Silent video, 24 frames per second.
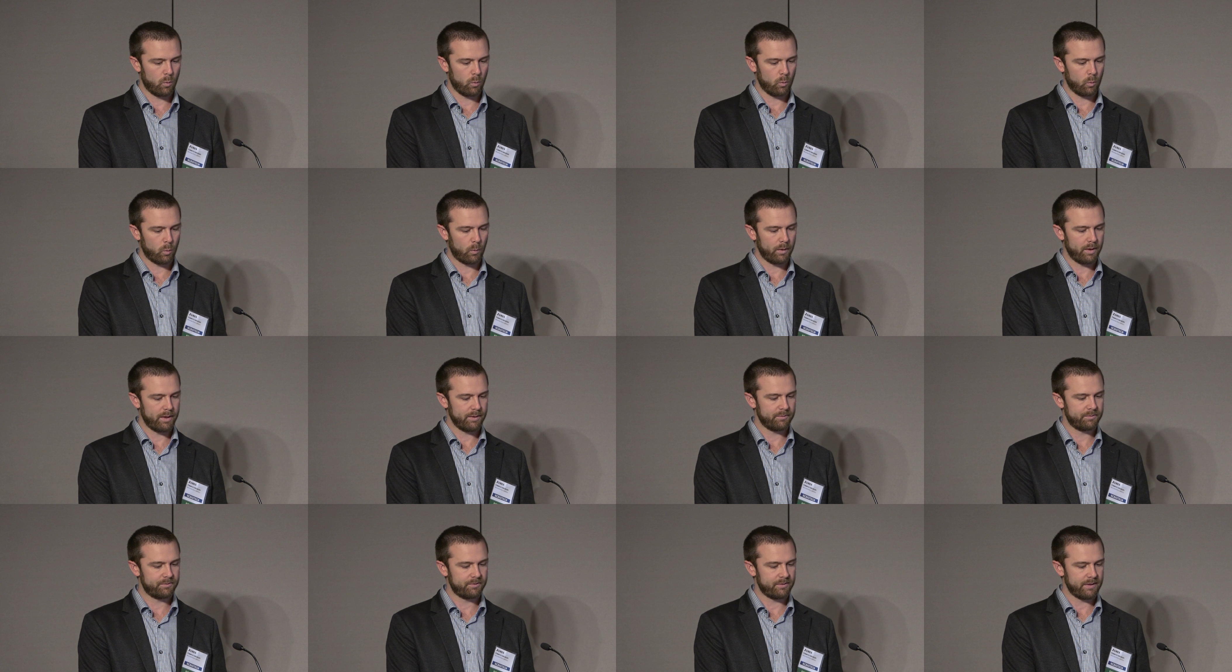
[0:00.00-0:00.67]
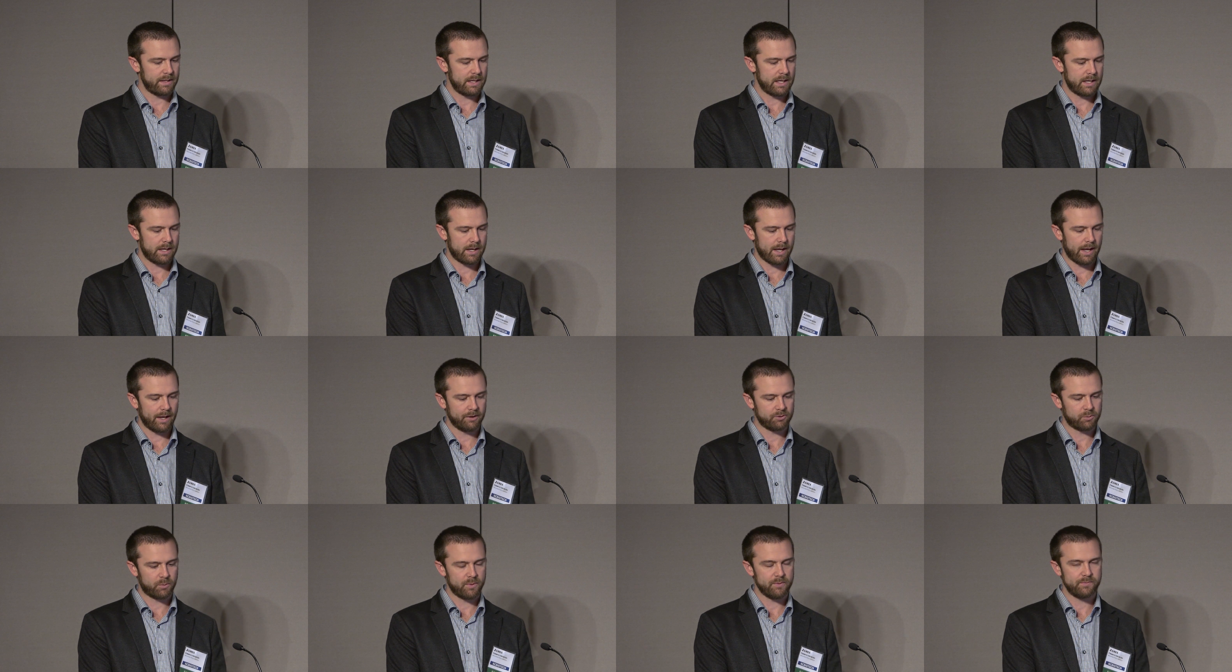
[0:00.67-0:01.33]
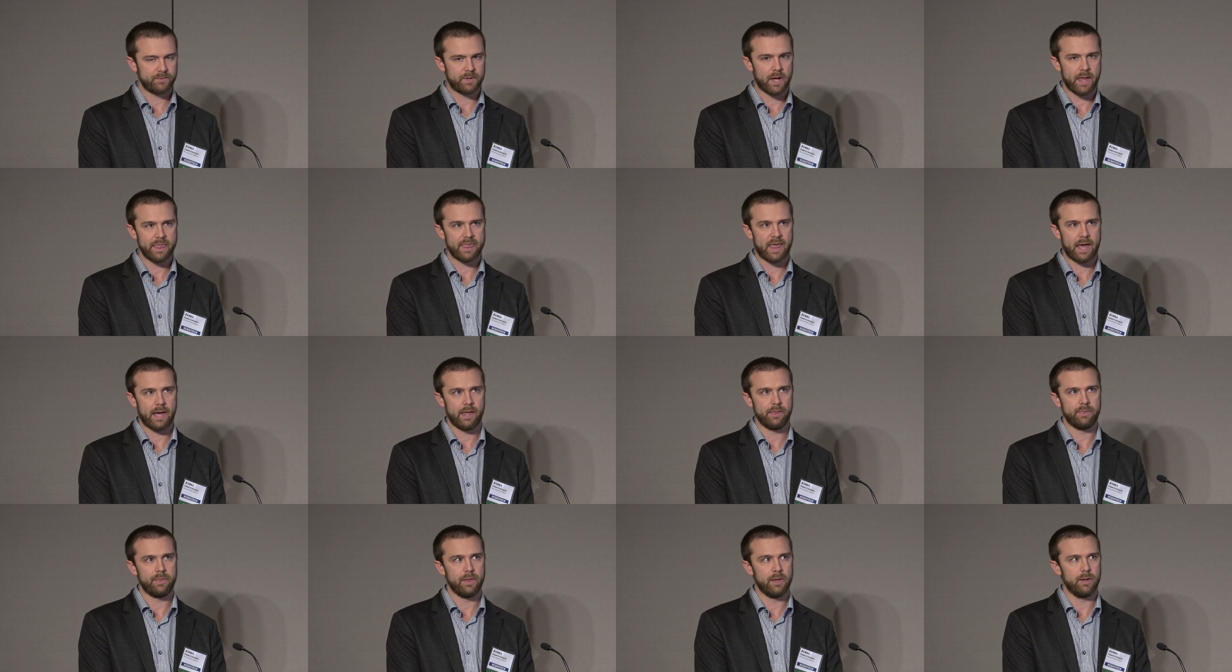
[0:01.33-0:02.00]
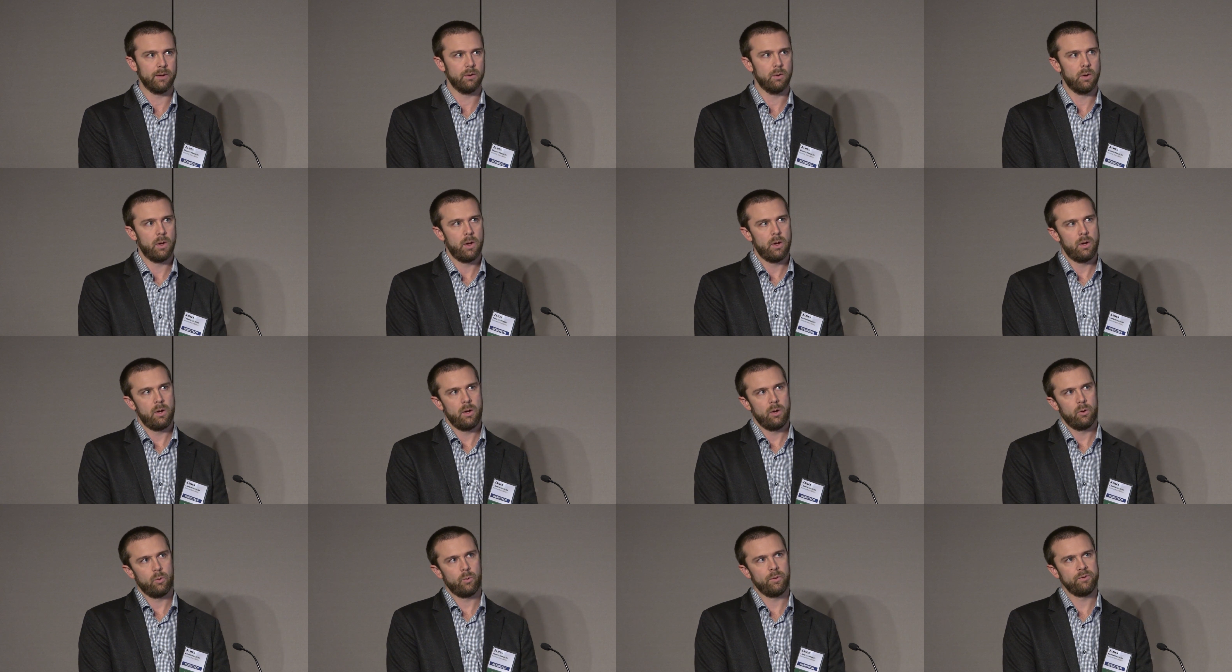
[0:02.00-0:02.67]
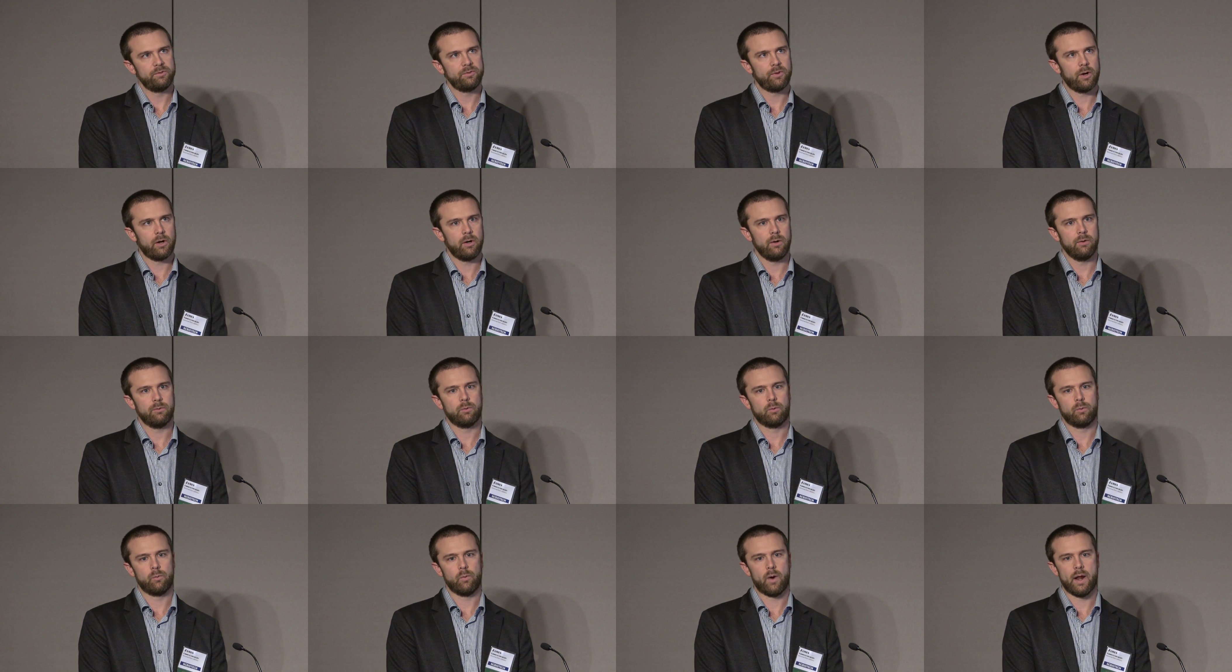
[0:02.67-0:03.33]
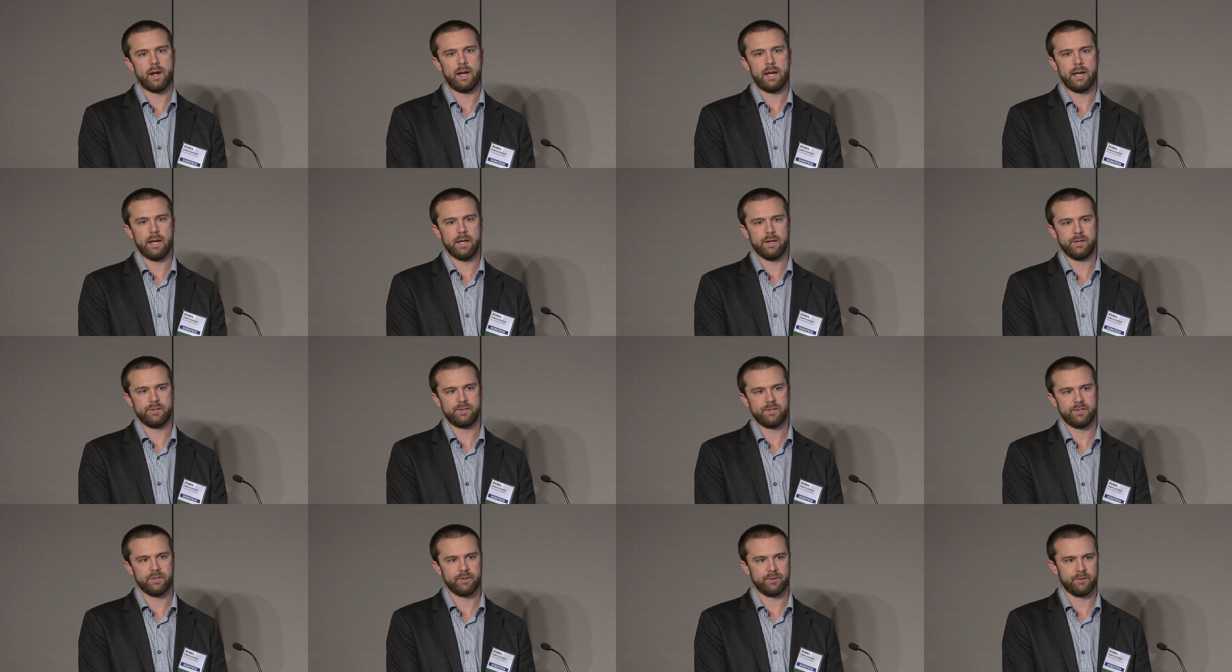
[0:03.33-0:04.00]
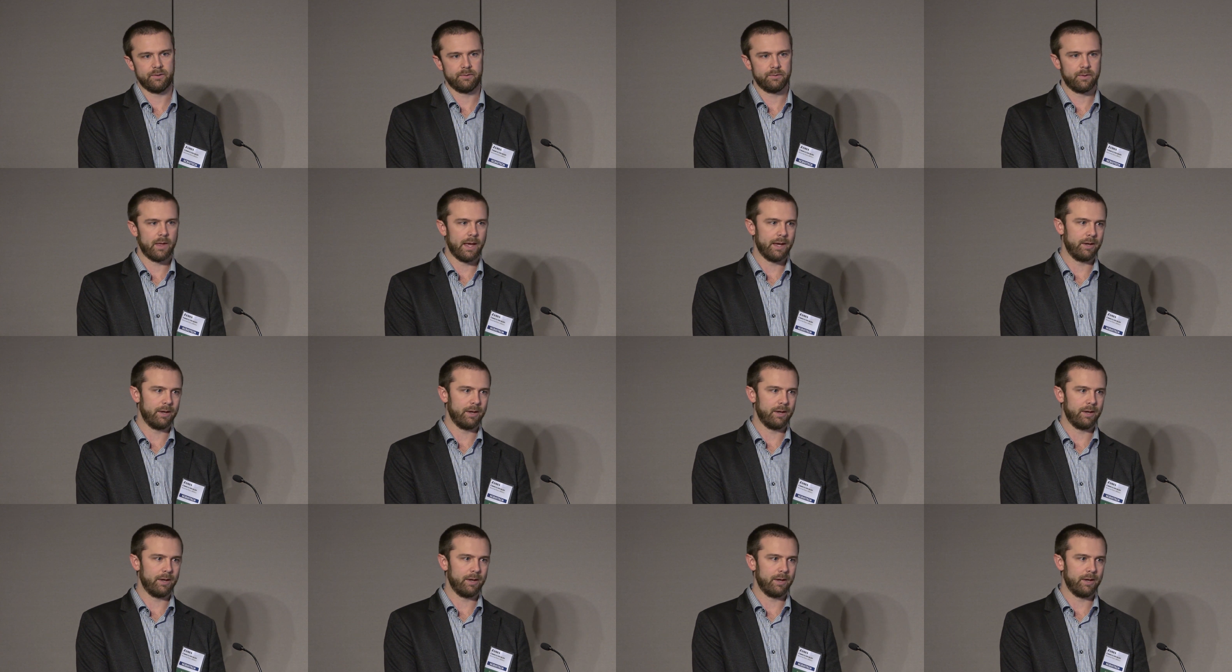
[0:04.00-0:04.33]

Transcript: We have seen, as we've done that, that we start running into